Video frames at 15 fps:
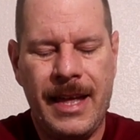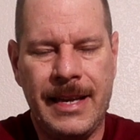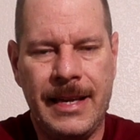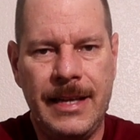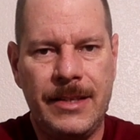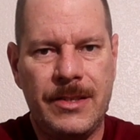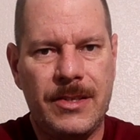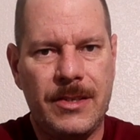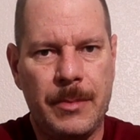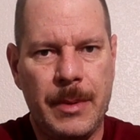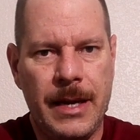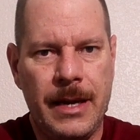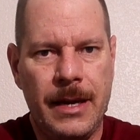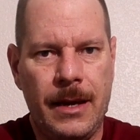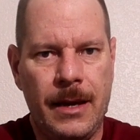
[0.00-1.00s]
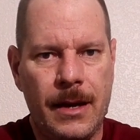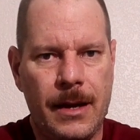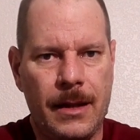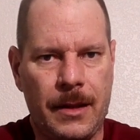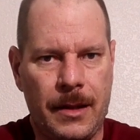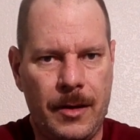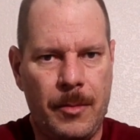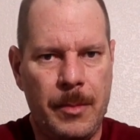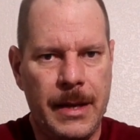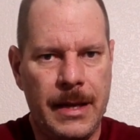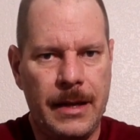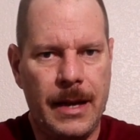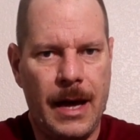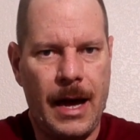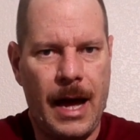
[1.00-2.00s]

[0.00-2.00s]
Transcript: needs to be a little bit